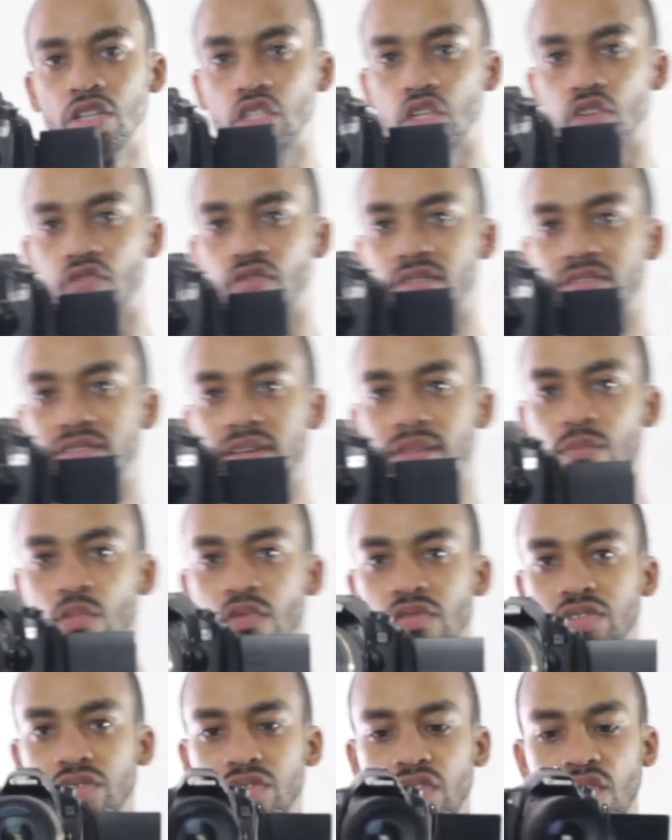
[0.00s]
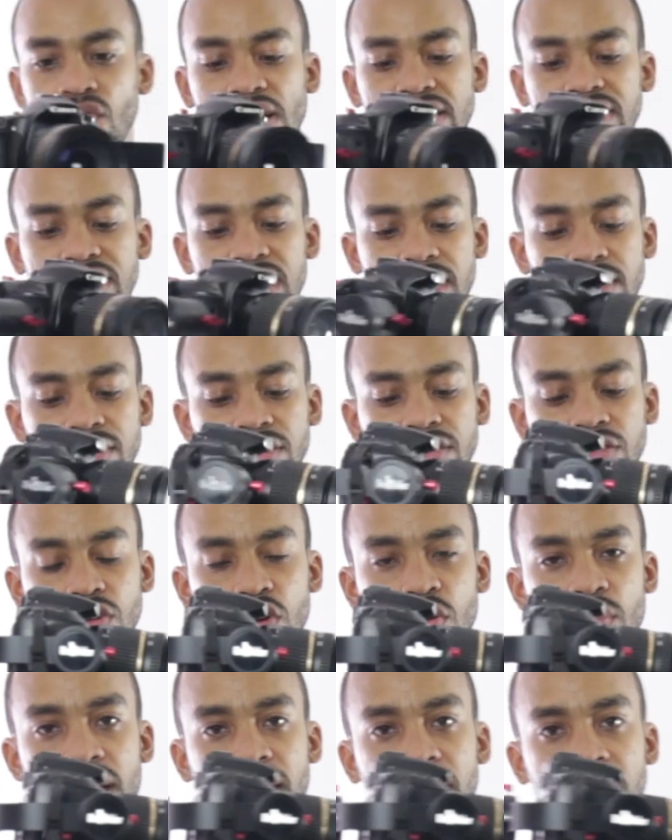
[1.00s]
So if I move in a direction, I can just
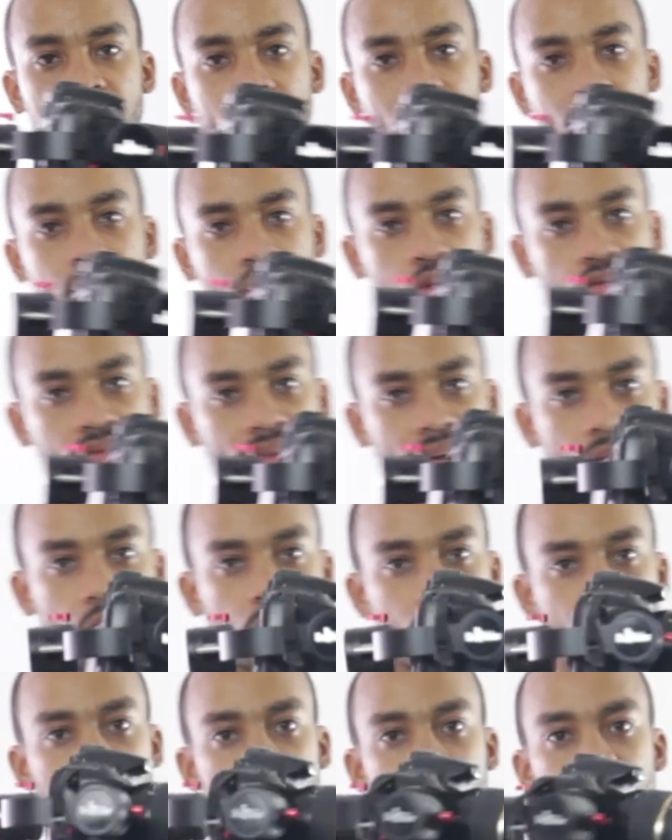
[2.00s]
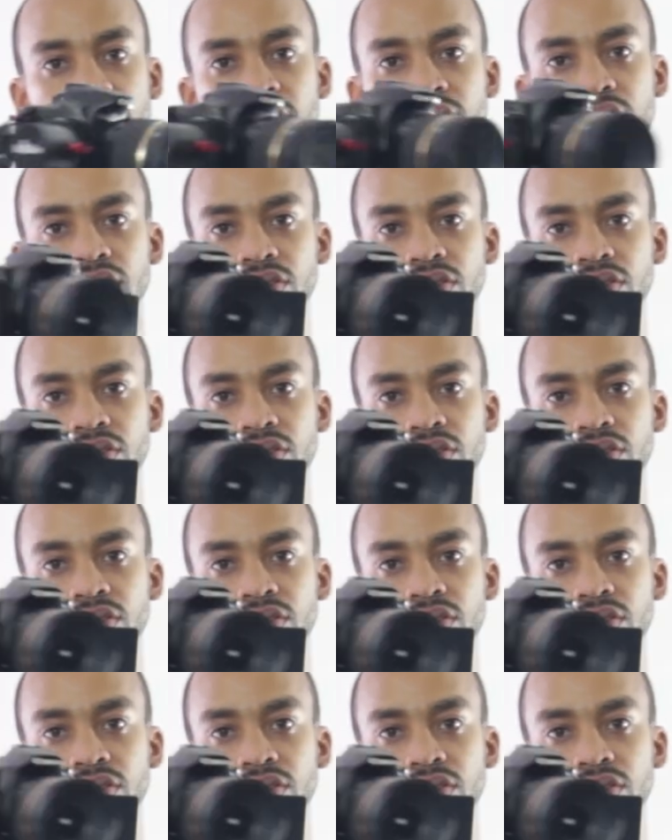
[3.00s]
turn my hand and move that way,